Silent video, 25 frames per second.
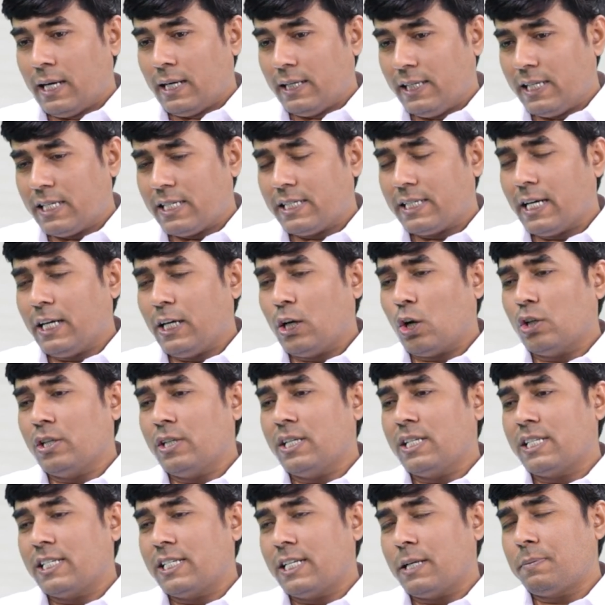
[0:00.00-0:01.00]
This
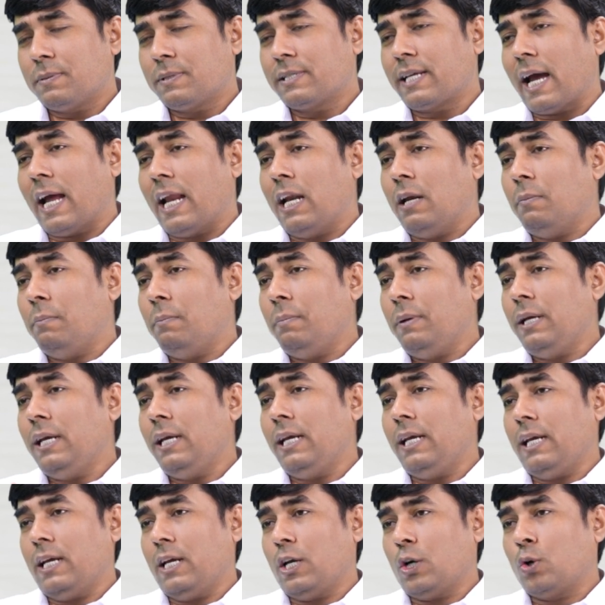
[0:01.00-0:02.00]
10,000 steps can
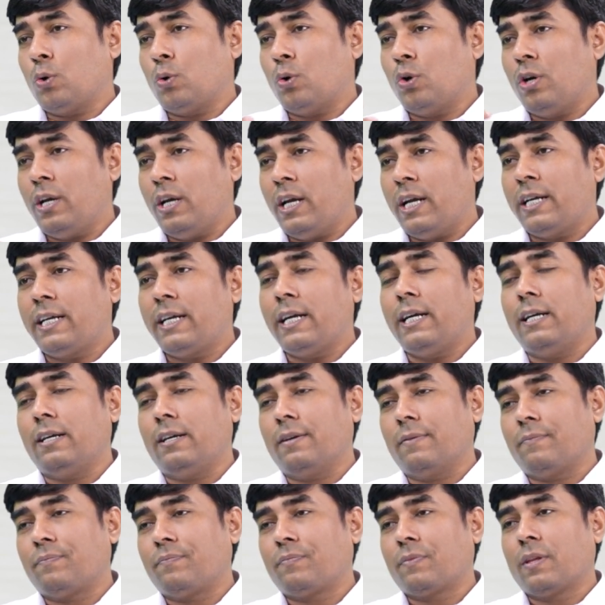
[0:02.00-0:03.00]
be
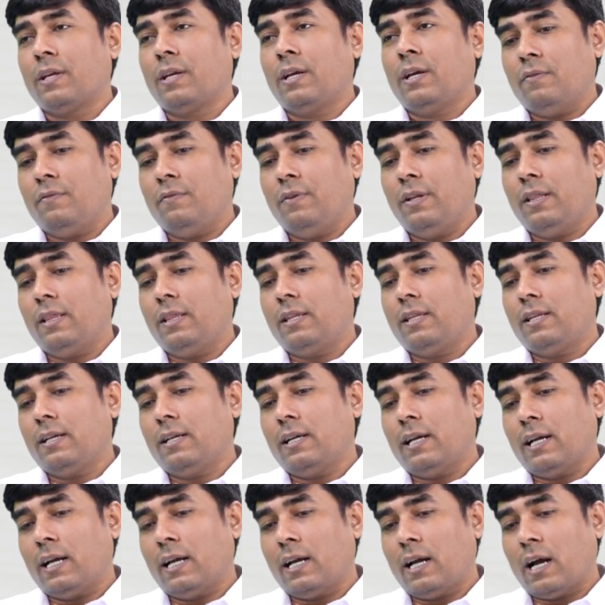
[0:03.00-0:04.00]
correlated with
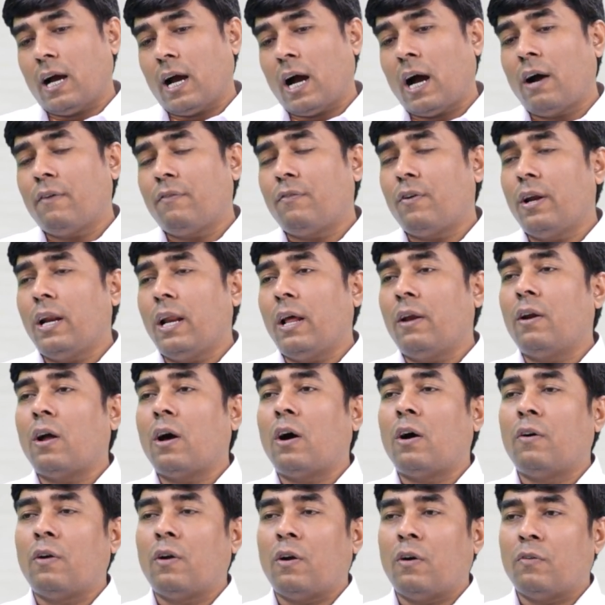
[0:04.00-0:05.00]
half an
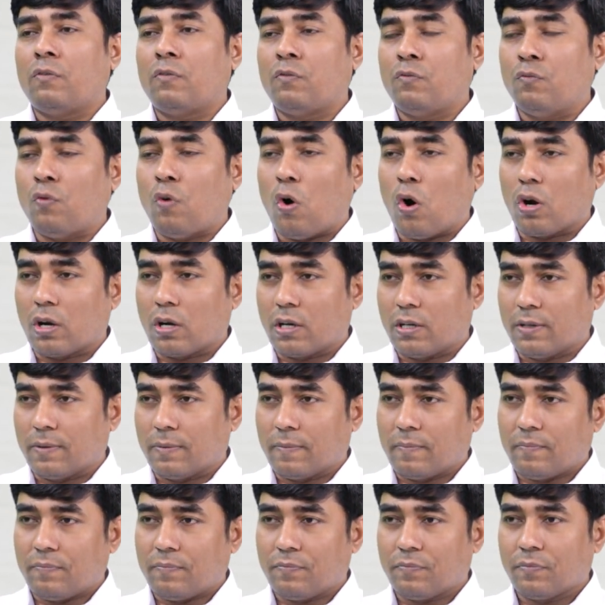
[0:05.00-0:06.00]
hour of walk.
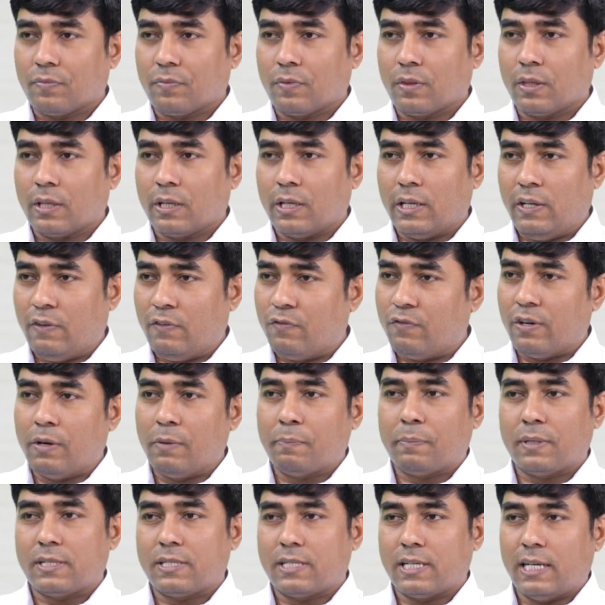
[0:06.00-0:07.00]
If
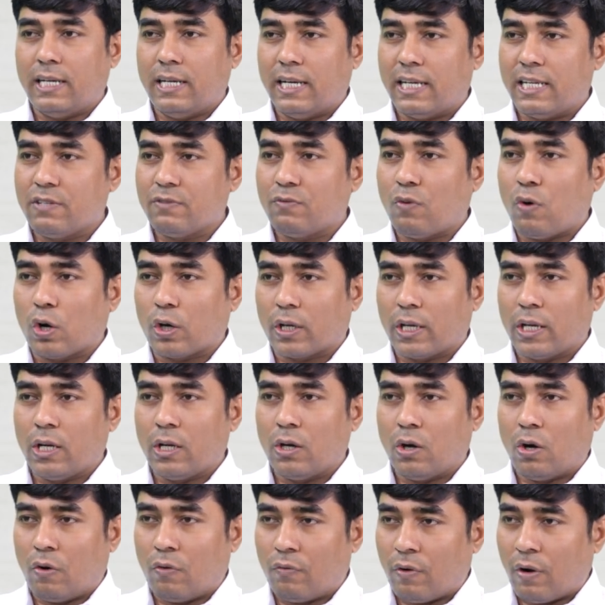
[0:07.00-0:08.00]
one person does
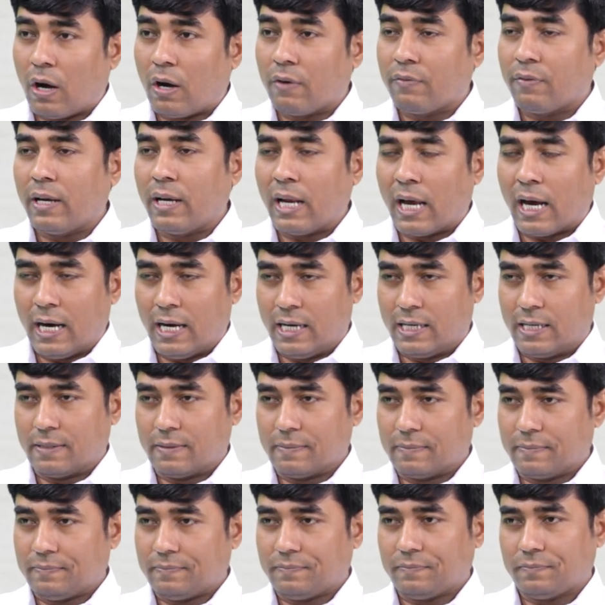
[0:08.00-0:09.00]
walking of half an hour,
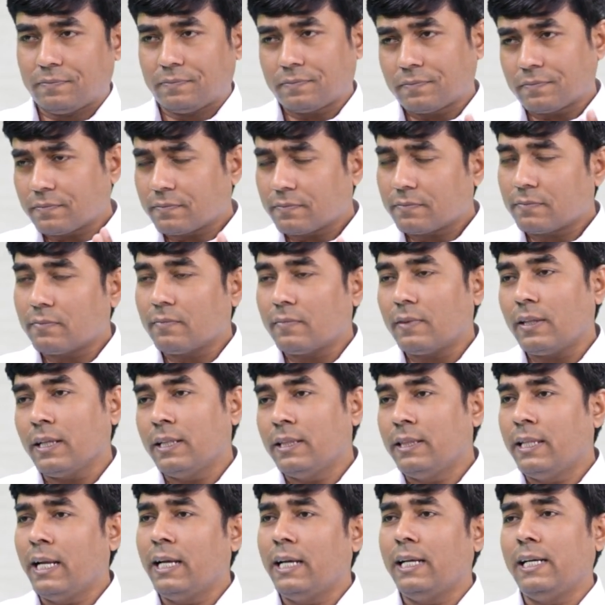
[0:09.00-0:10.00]

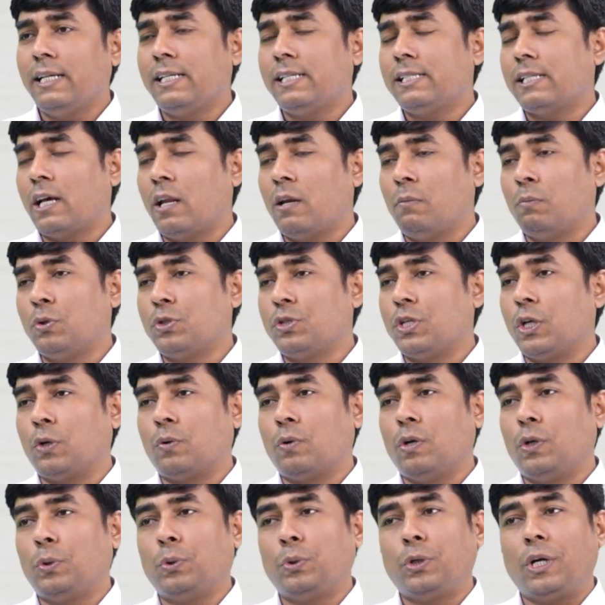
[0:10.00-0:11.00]
then it's almost
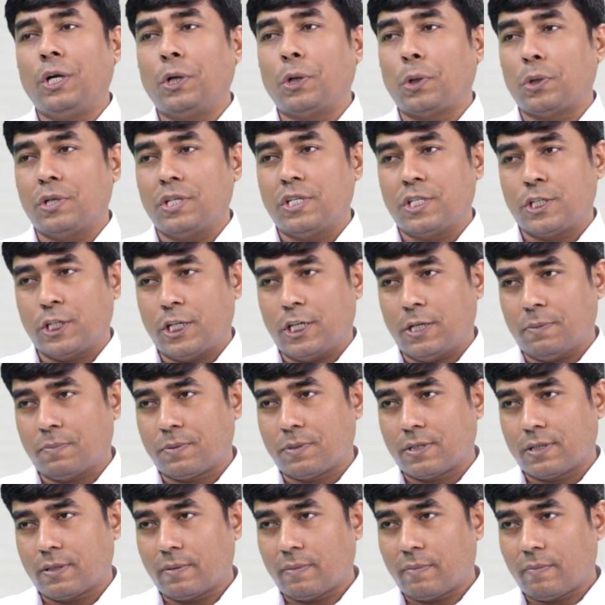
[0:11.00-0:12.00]
equal to 10,000
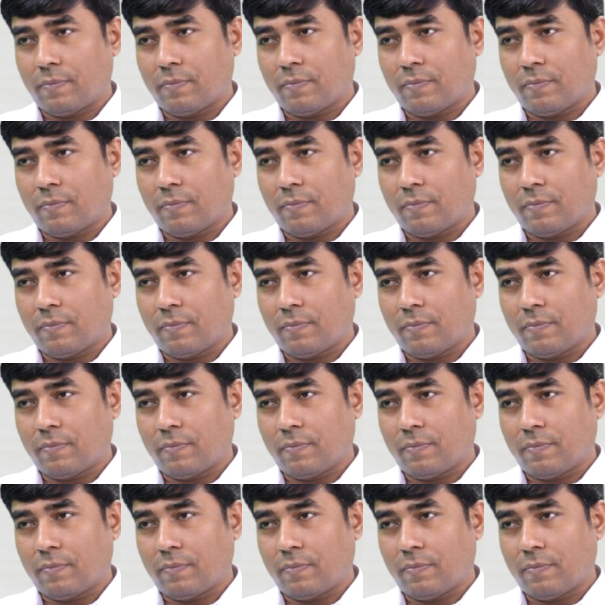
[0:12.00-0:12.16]
steps.